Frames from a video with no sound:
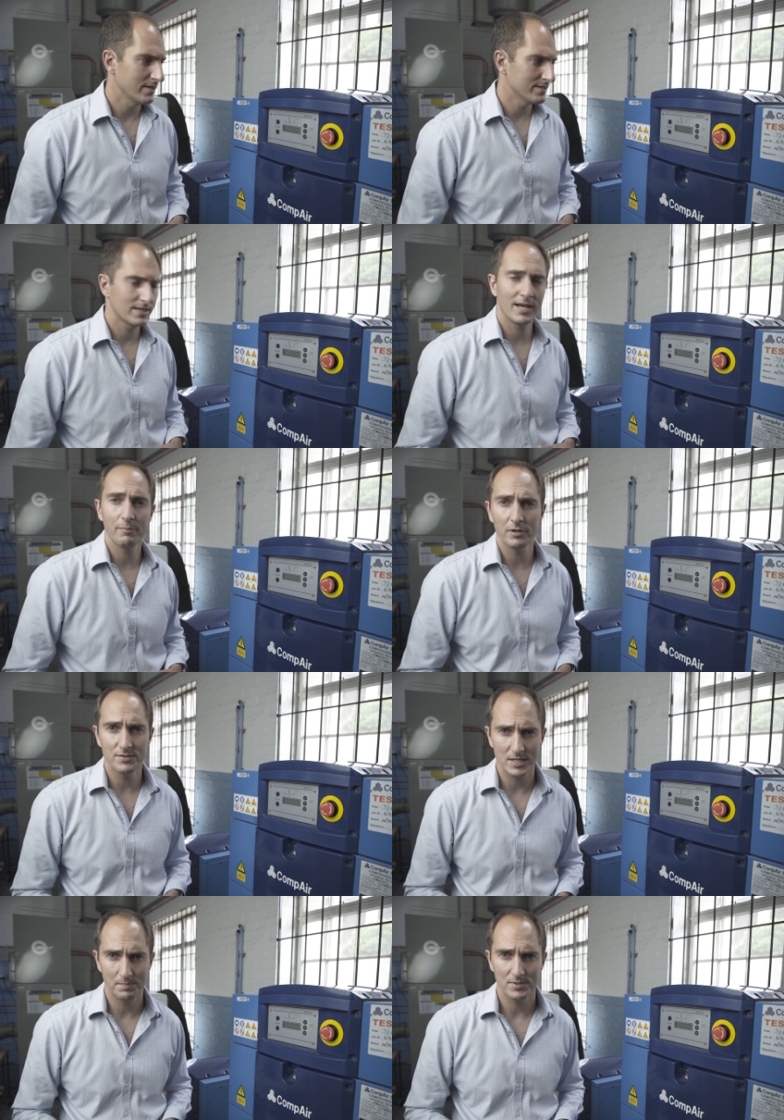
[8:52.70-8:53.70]
there's a couple of
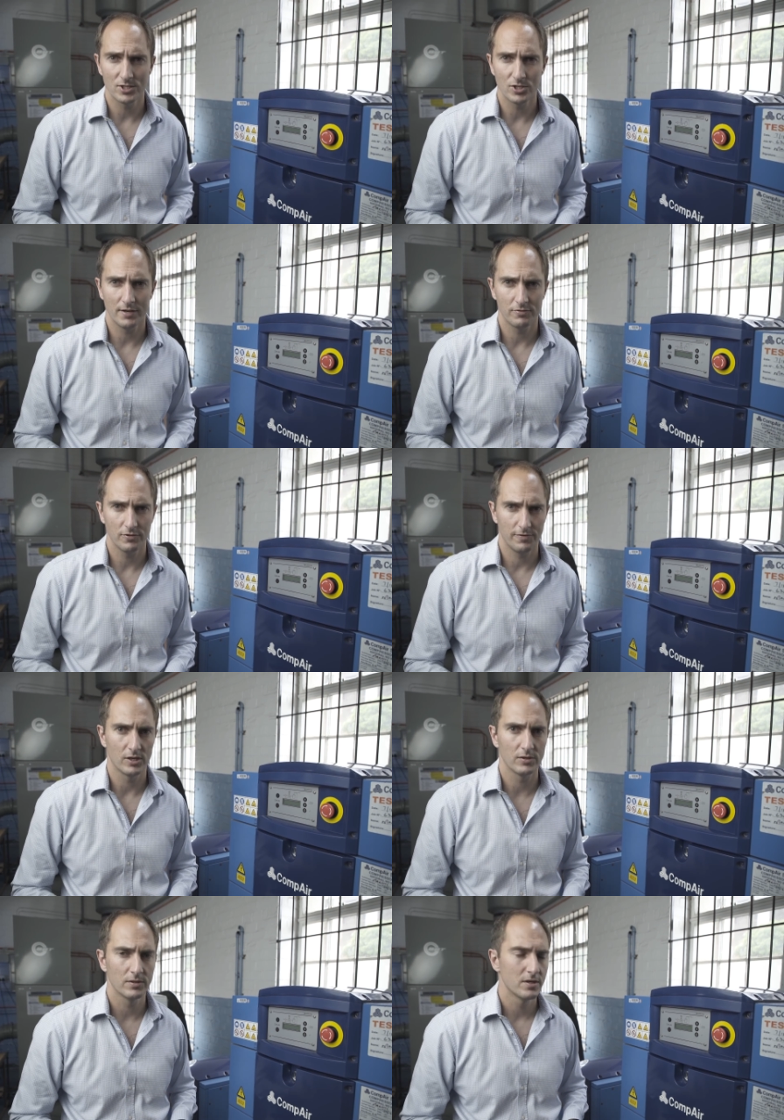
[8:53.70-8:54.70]
steps that you have to
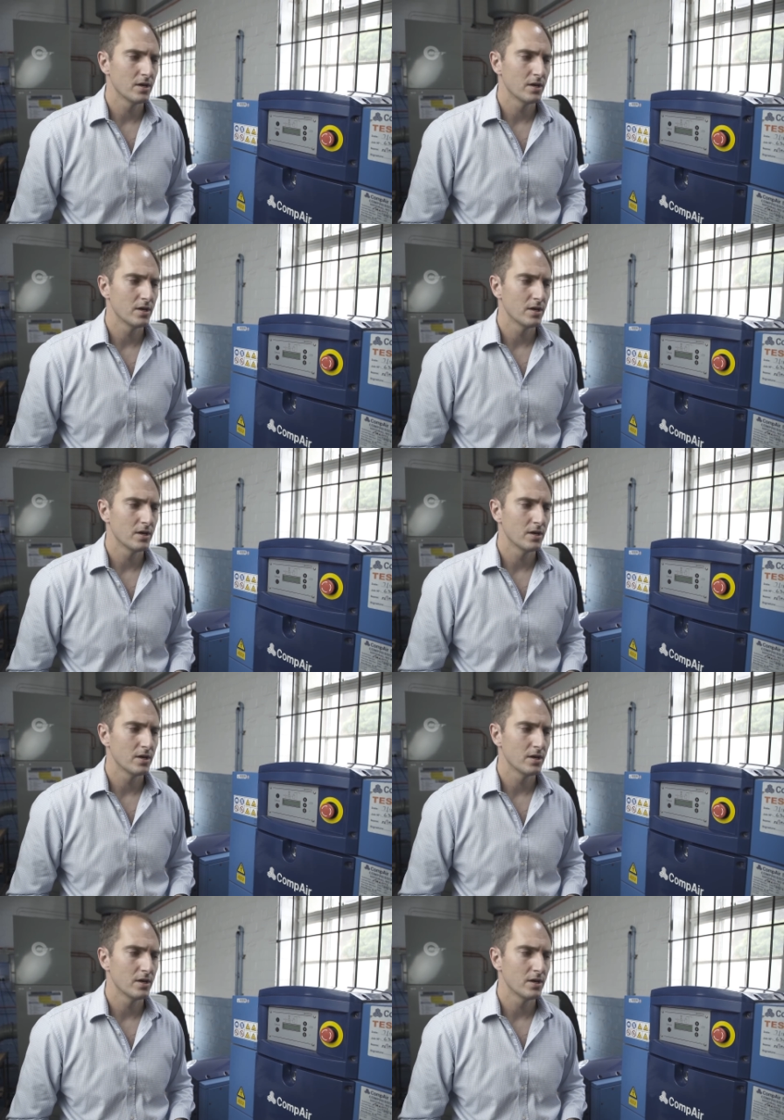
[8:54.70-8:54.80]
follow.